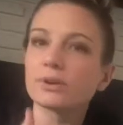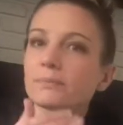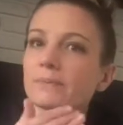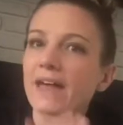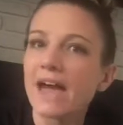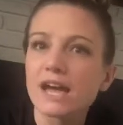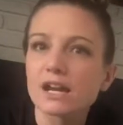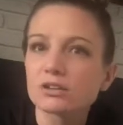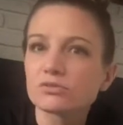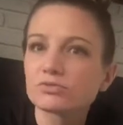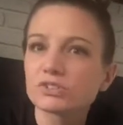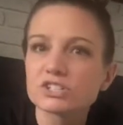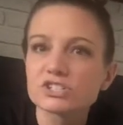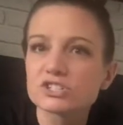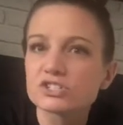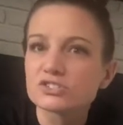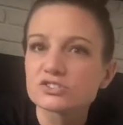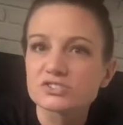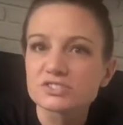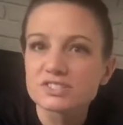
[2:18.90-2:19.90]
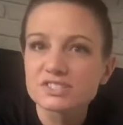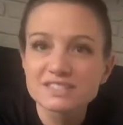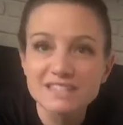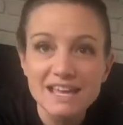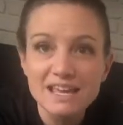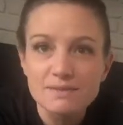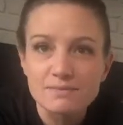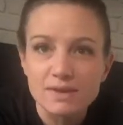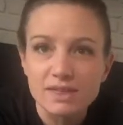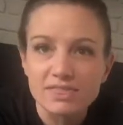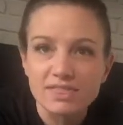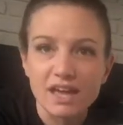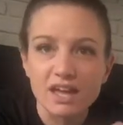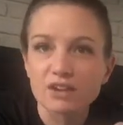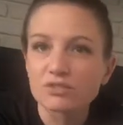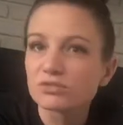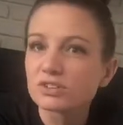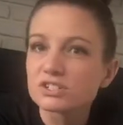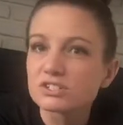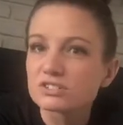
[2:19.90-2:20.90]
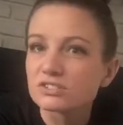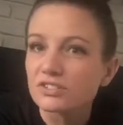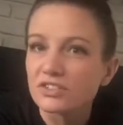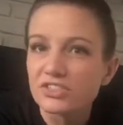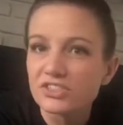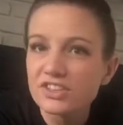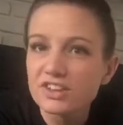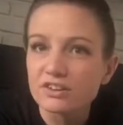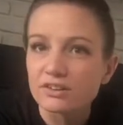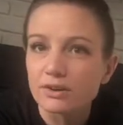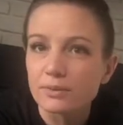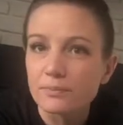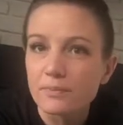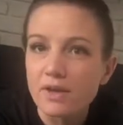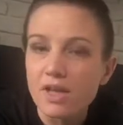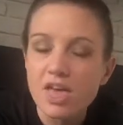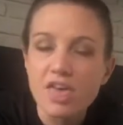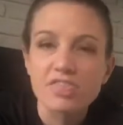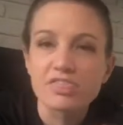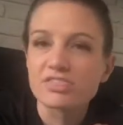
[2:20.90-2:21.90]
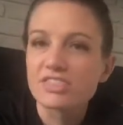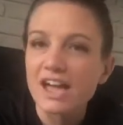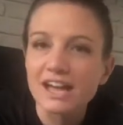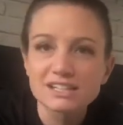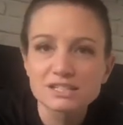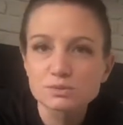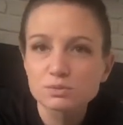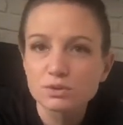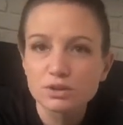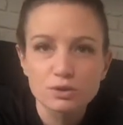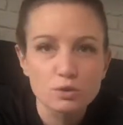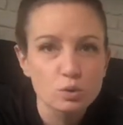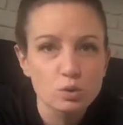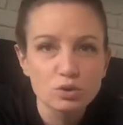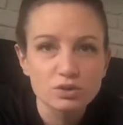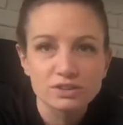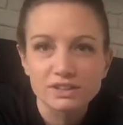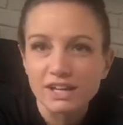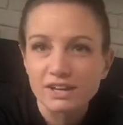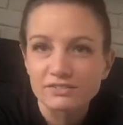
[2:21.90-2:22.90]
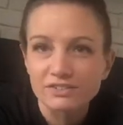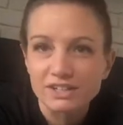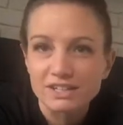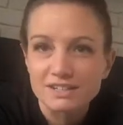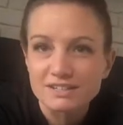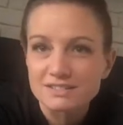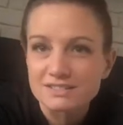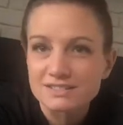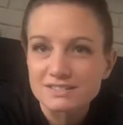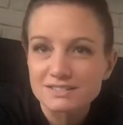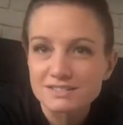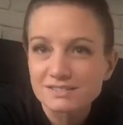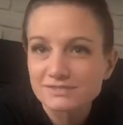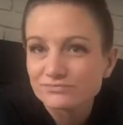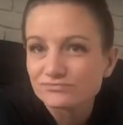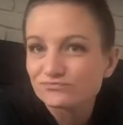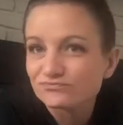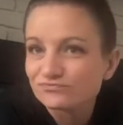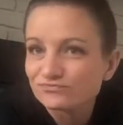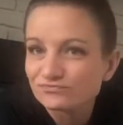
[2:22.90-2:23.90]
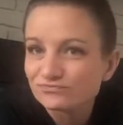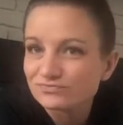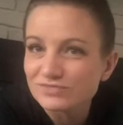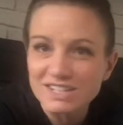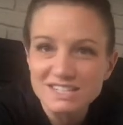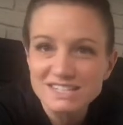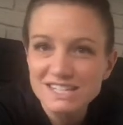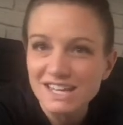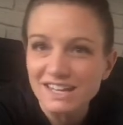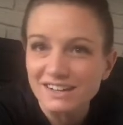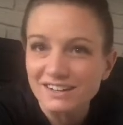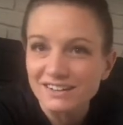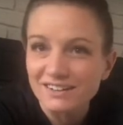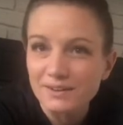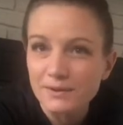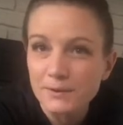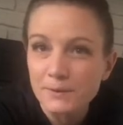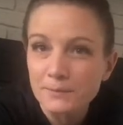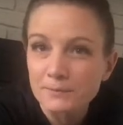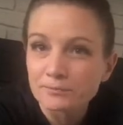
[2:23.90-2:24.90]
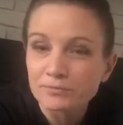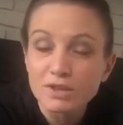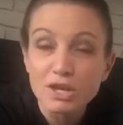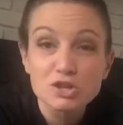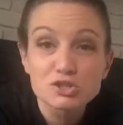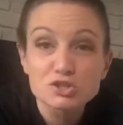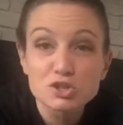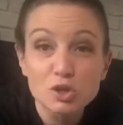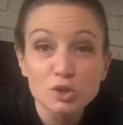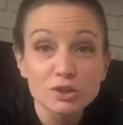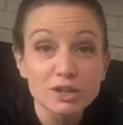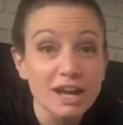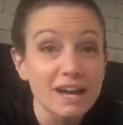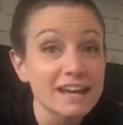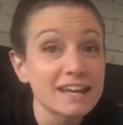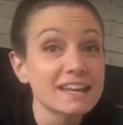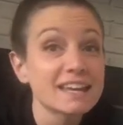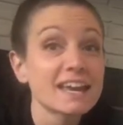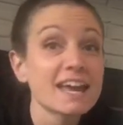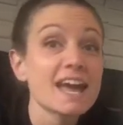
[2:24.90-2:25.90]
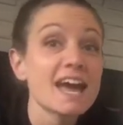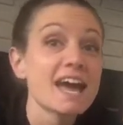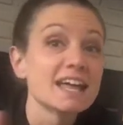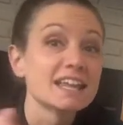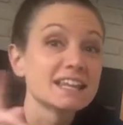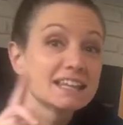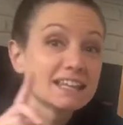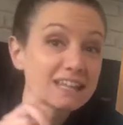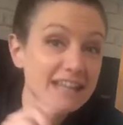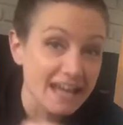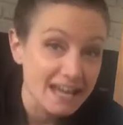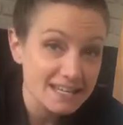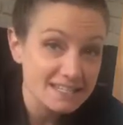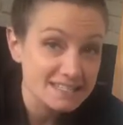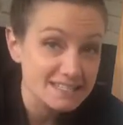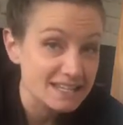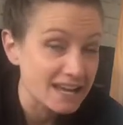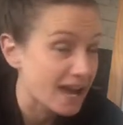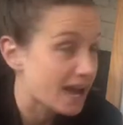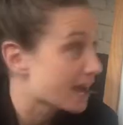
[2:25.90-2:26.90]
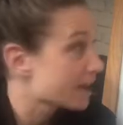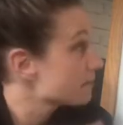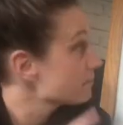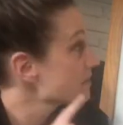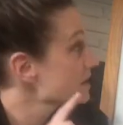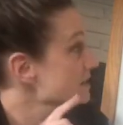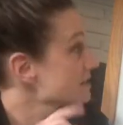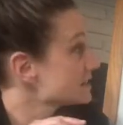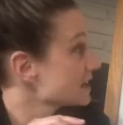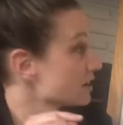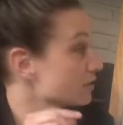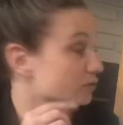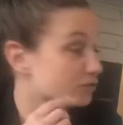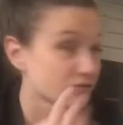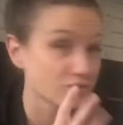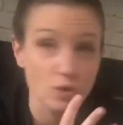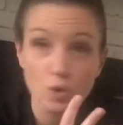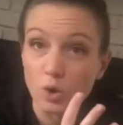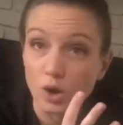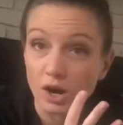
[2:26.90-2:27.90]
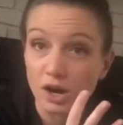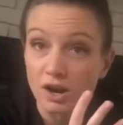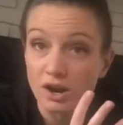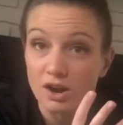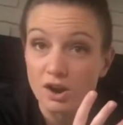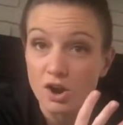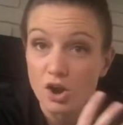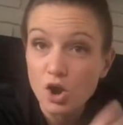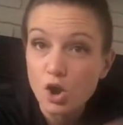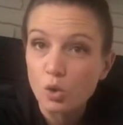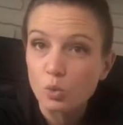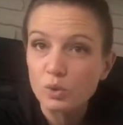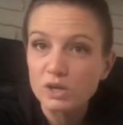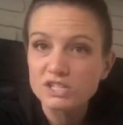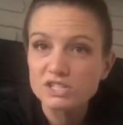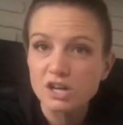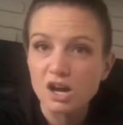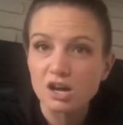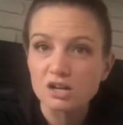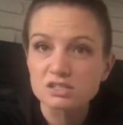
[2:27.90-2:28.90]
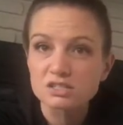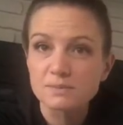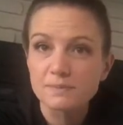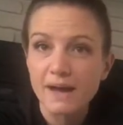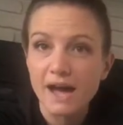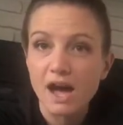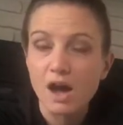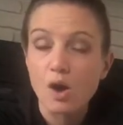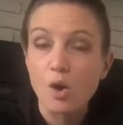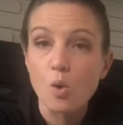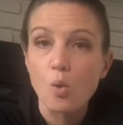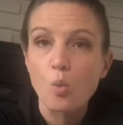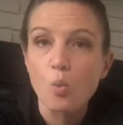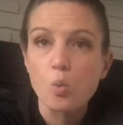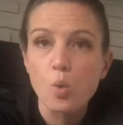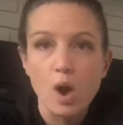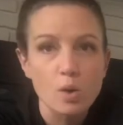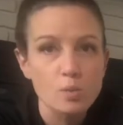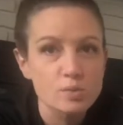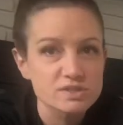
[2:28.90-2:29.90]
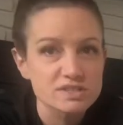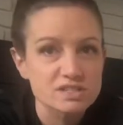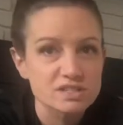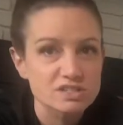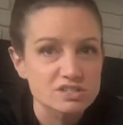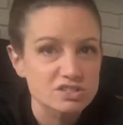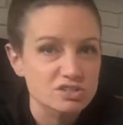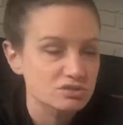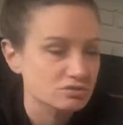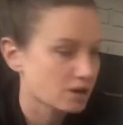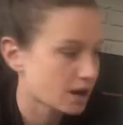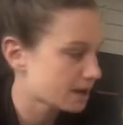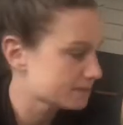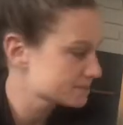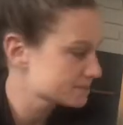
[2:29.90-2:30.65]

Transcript: that original statement, that original theorem? That's what a corollary is. That's it. So like, last time, day 4, we talked about what was an inscribed